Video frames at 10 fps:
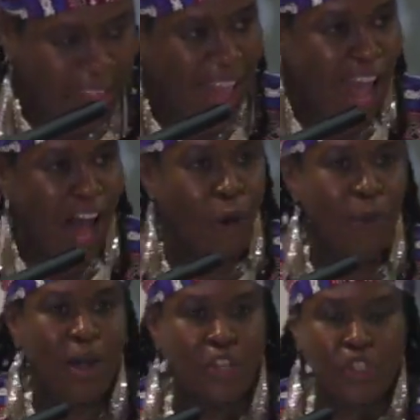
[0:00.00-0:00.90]

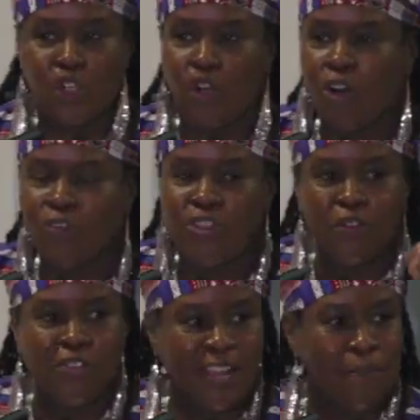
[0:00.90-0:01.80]
how much of
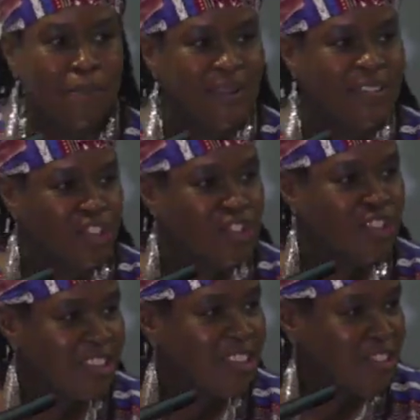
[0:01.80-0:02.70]
those
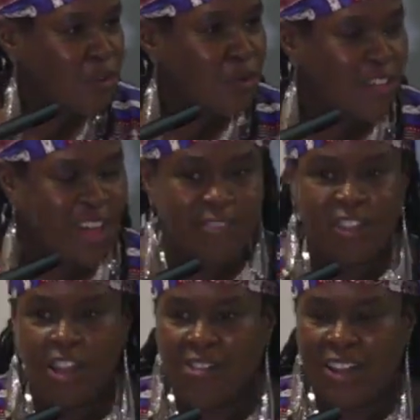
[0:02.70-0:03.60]
impositions are still there
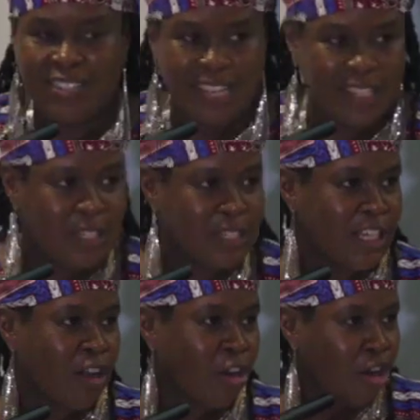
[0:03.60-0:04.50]
in our
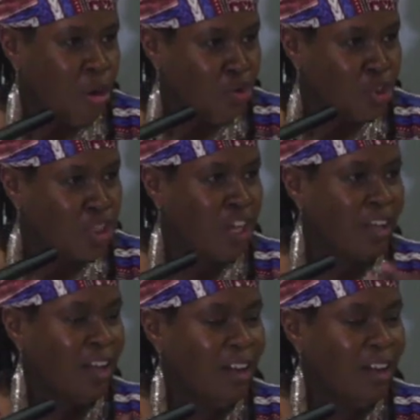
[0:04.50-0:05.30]
identity, our culture,